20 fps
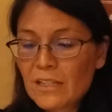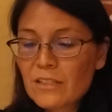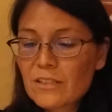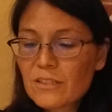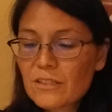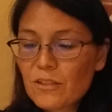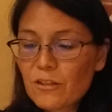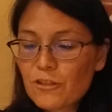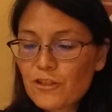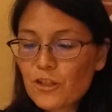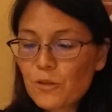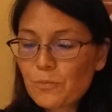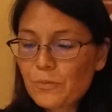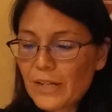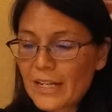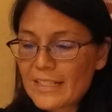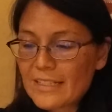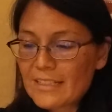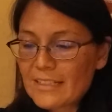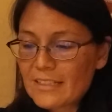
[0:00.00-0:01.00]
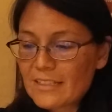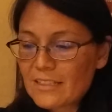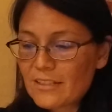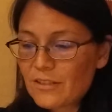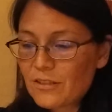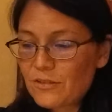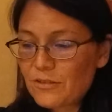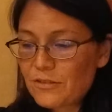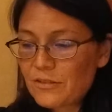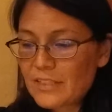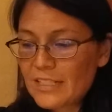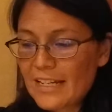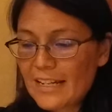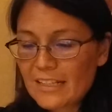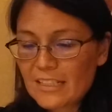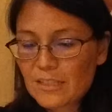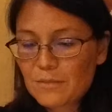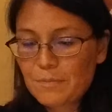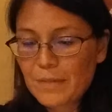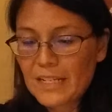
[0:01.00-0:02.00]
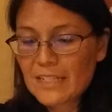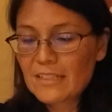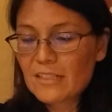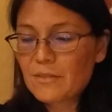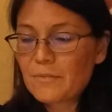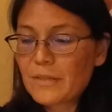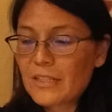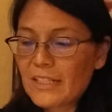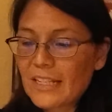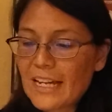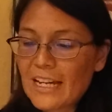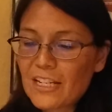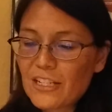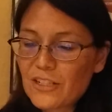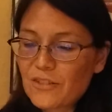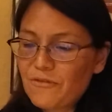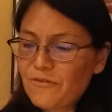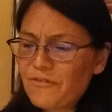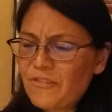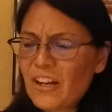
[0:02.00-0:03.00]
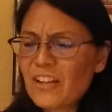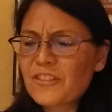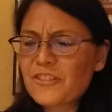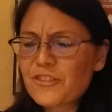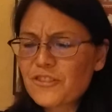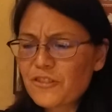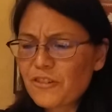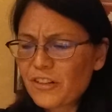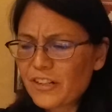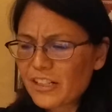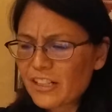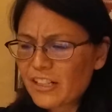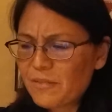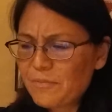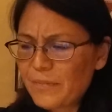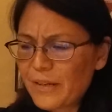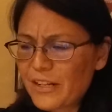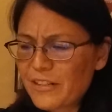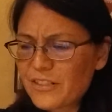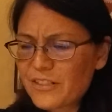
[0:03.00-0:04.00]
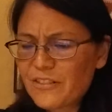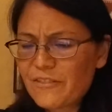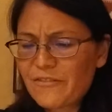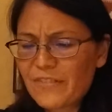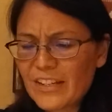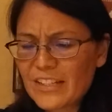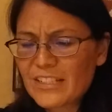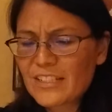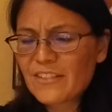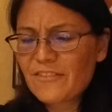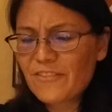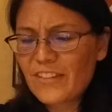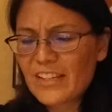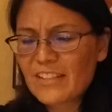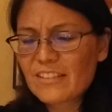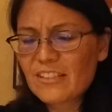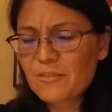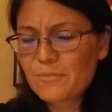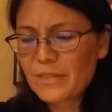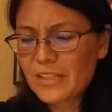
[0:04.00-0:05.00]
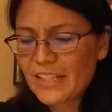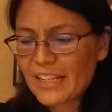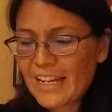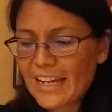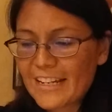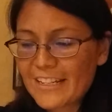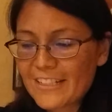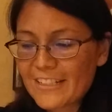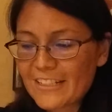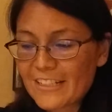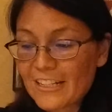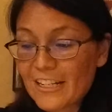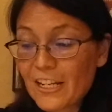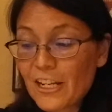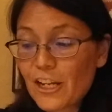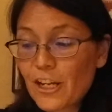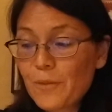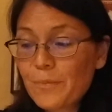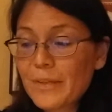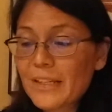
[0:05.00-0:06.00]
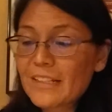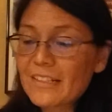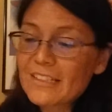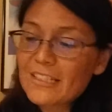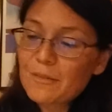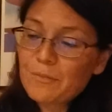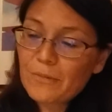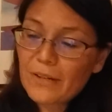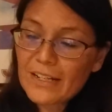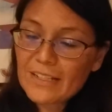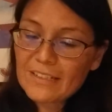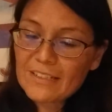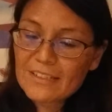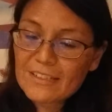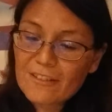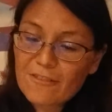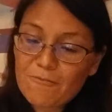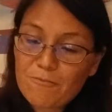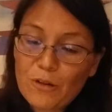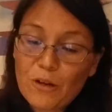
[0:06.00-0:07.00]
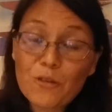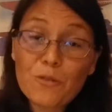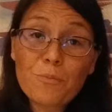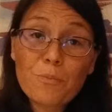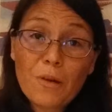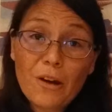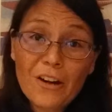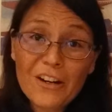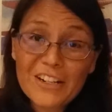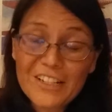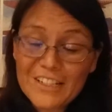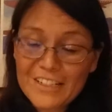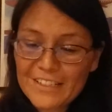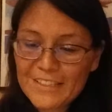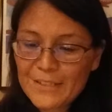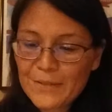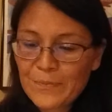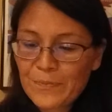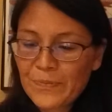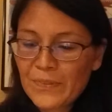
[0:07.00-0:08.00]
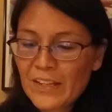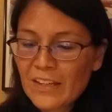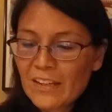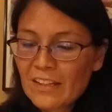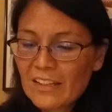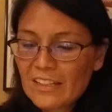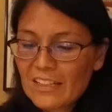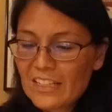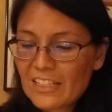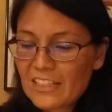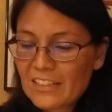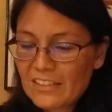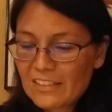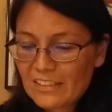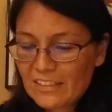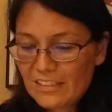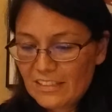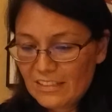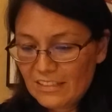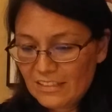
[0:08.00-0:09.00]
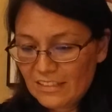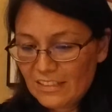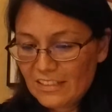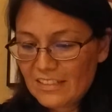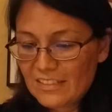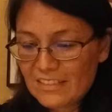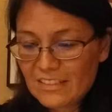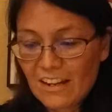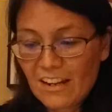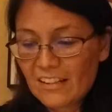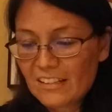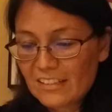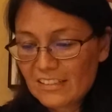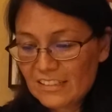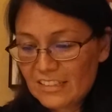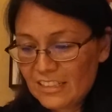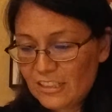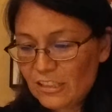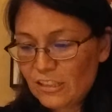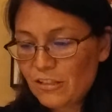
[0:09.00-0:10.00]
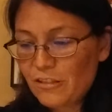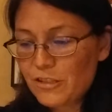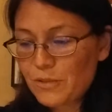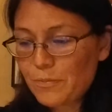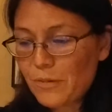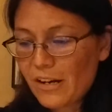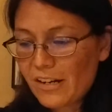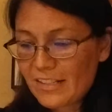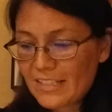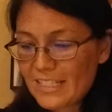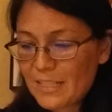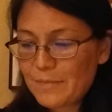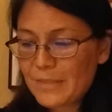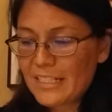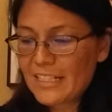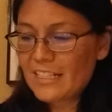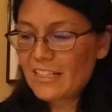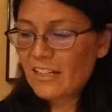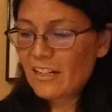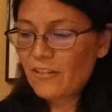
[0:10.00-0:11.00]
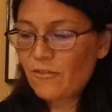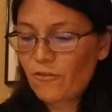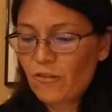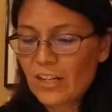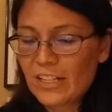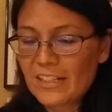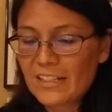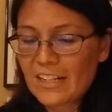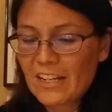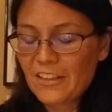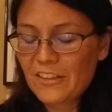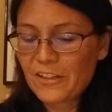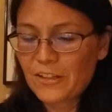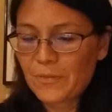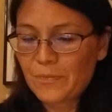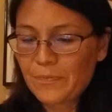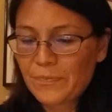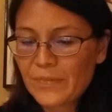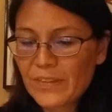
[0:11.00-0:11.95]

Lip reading: Social presence through text-based communication falls short compared to face-to-face communication because the presence of both parties is not in close proximity of one another.